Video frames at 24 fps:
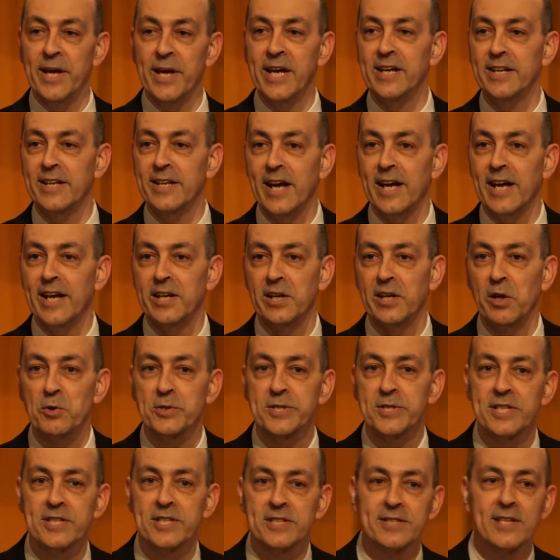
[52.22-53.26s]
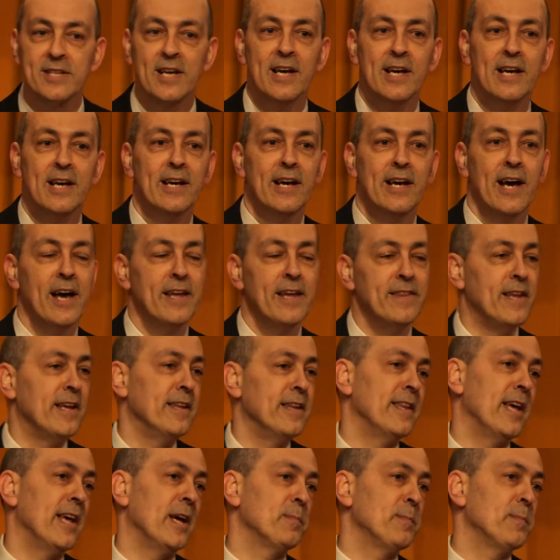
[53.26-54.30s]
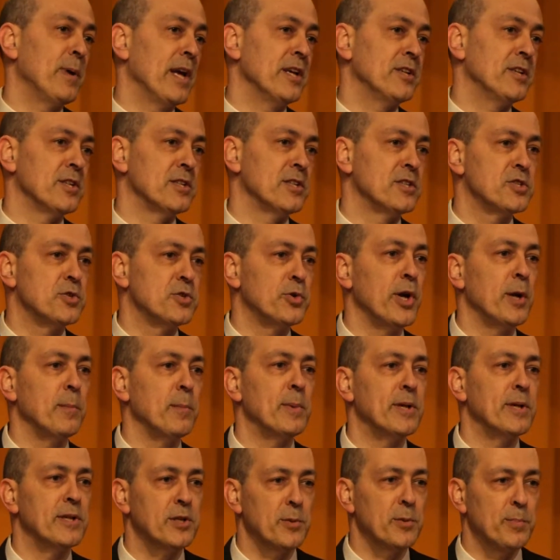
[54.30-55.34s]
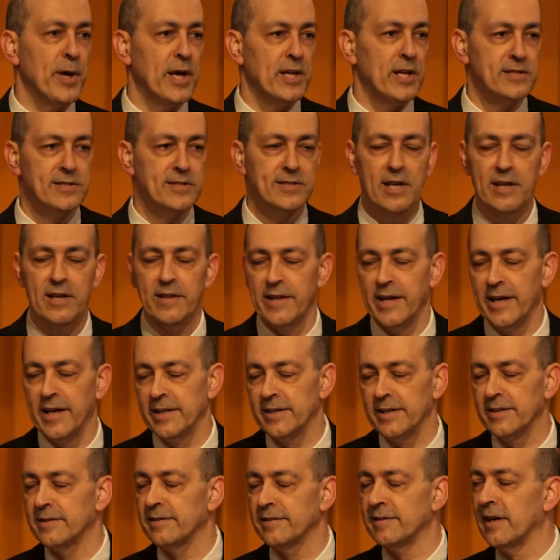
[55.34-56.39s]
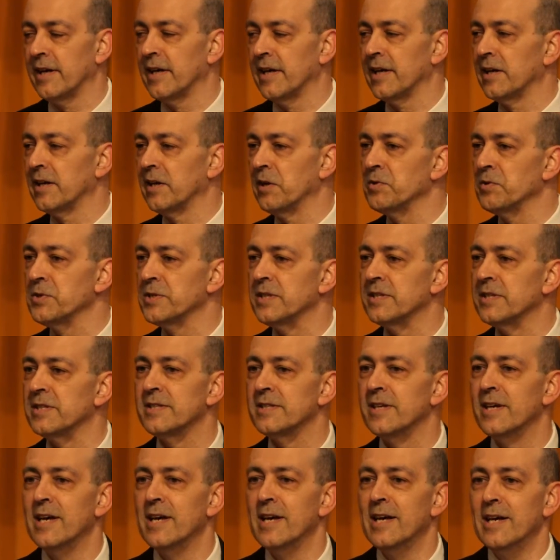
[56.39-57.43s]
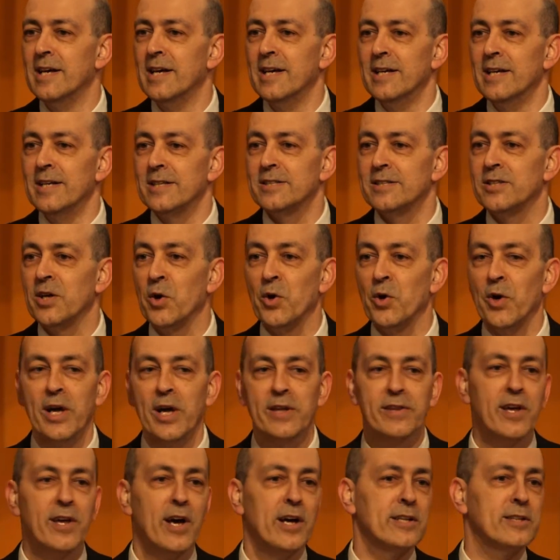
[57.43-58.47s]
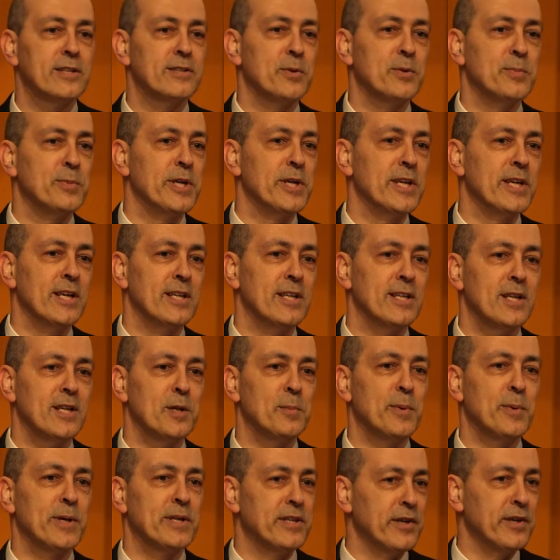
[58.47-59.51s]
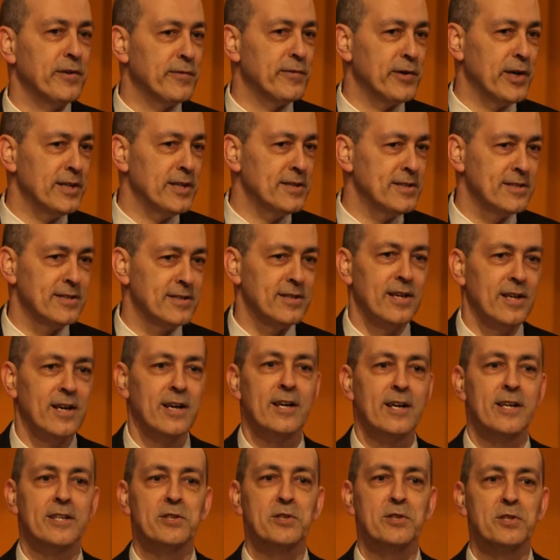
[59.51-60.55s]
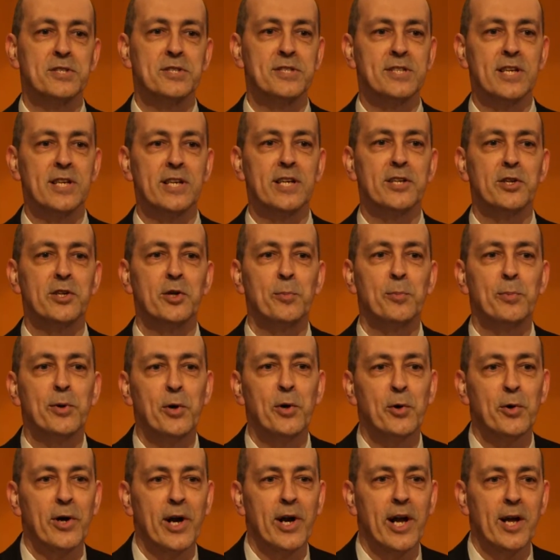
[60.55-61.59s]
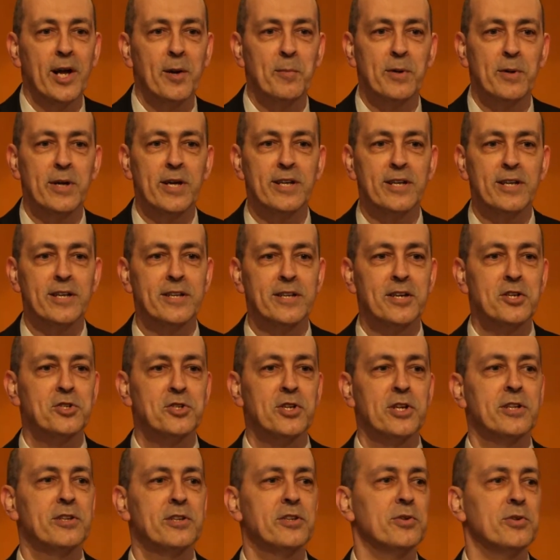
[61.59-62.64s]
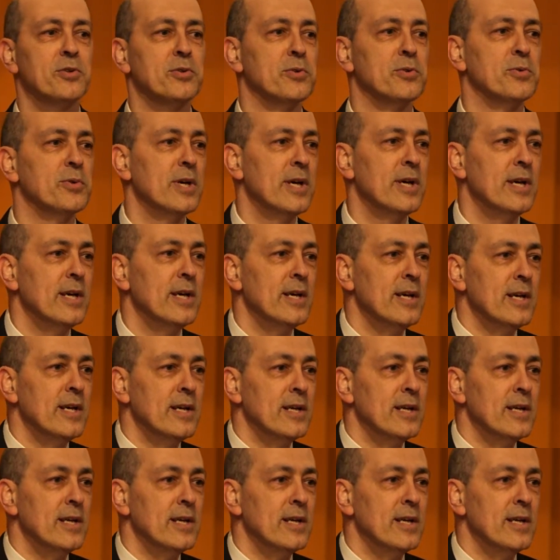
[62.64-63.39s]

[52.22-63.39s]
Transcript: make a diagnosis, and then that patient's treatment depends on that diagnosis. So I thought to be a little bit different, you'll see in your program, in addition to